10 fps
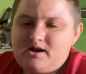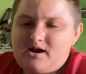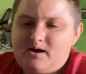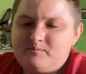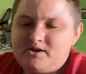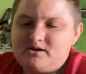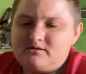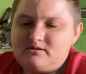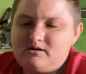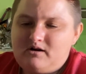I
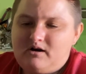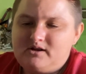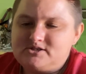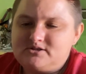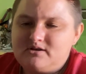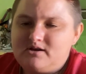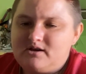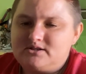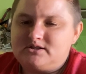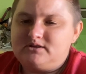mean, honestly, it
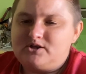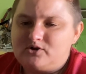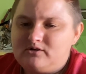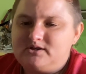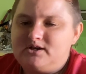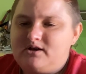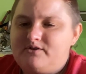is literally